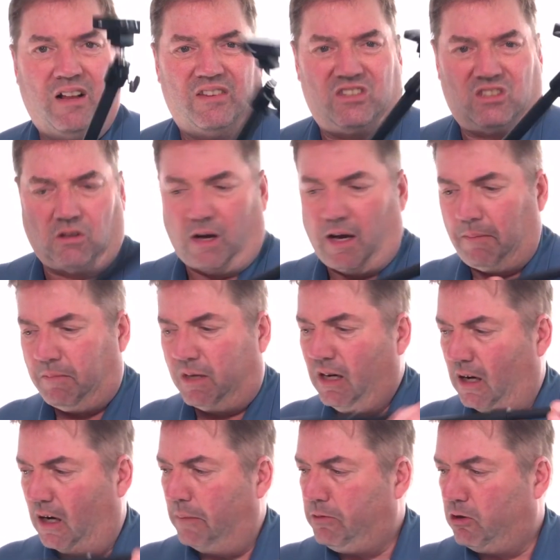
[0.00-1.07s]
So I'm going
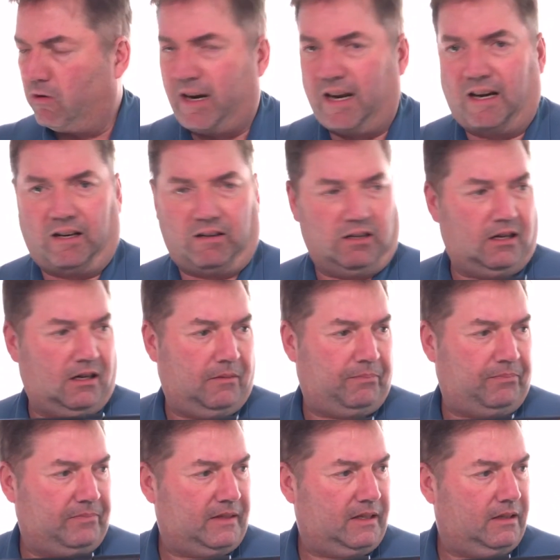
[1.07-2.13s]
to upgrade it
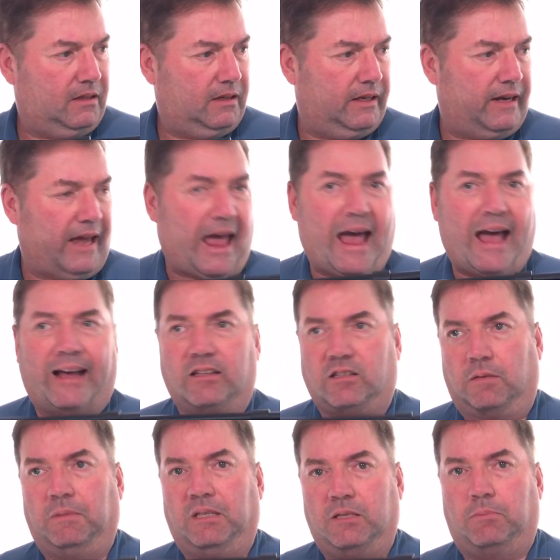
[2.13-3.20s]
and add
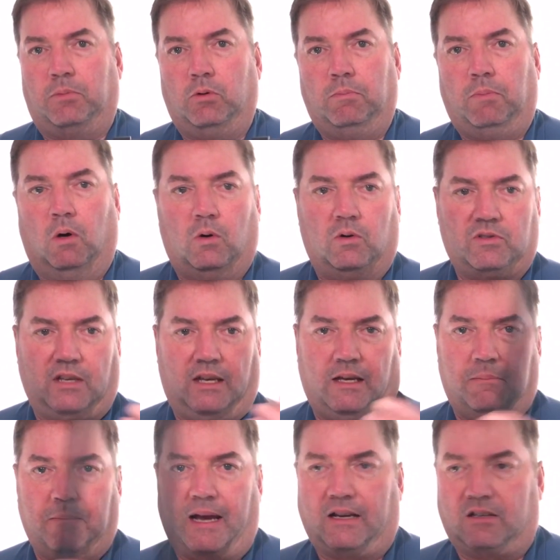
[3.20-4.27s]
some of these boom poles
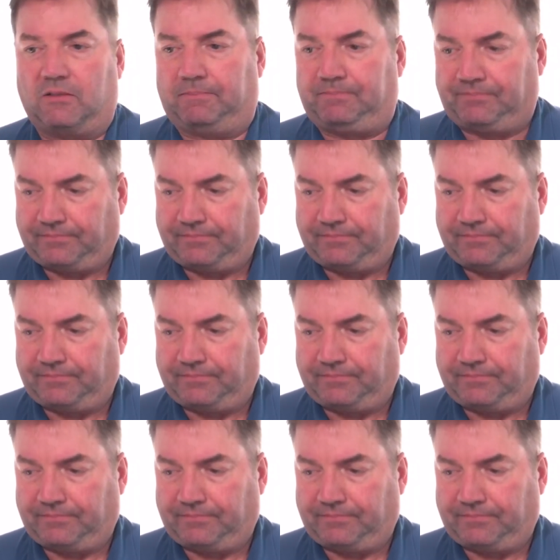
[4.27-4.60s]
and mics,